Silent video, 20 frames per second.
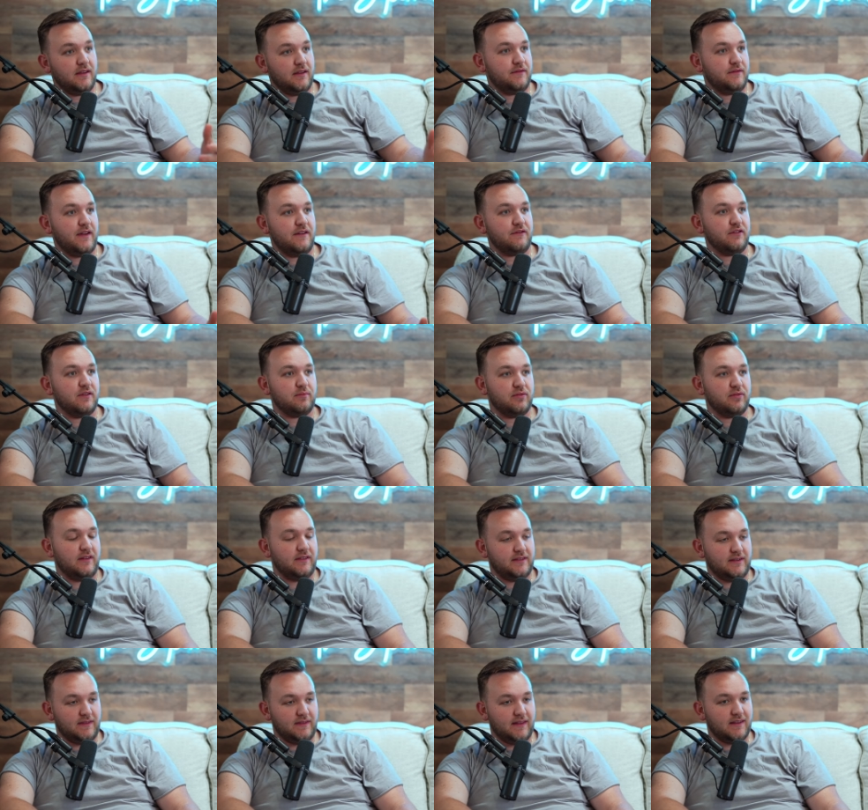favorite
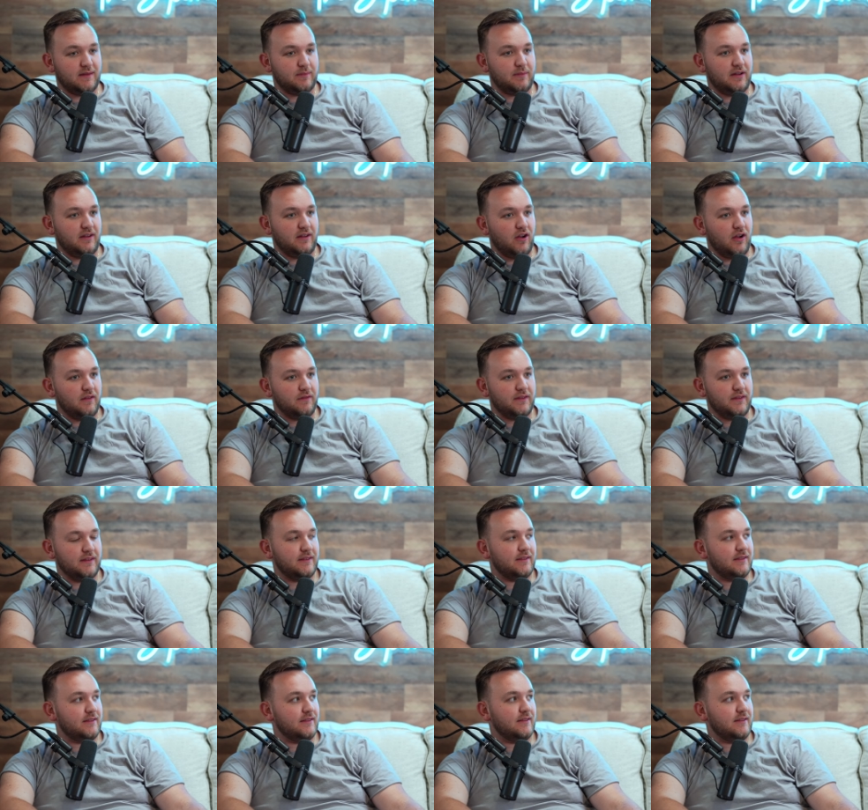president that's been in
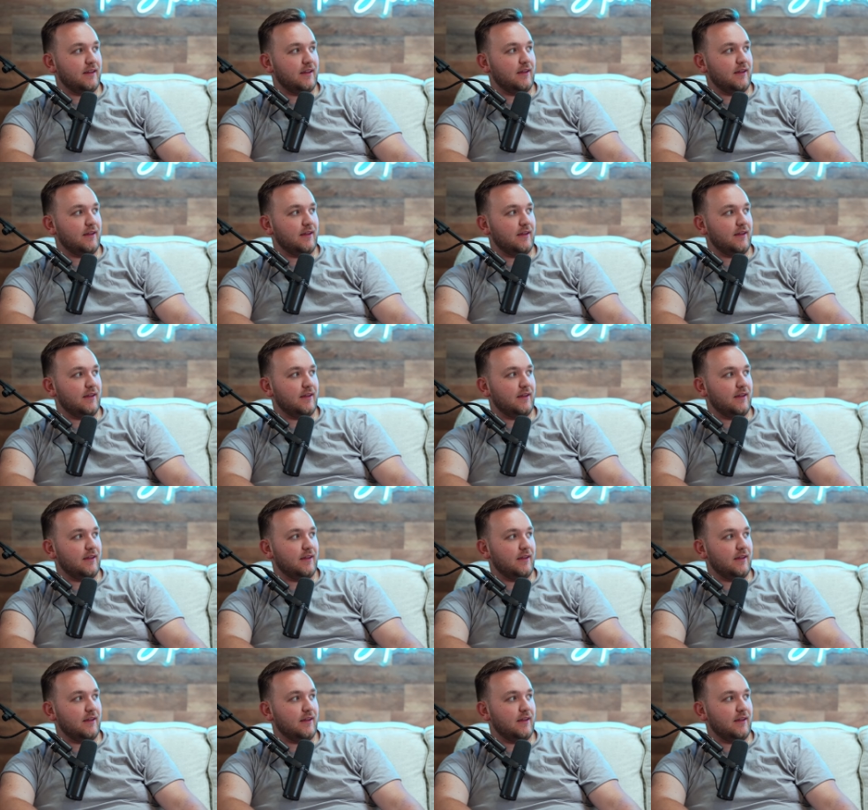office.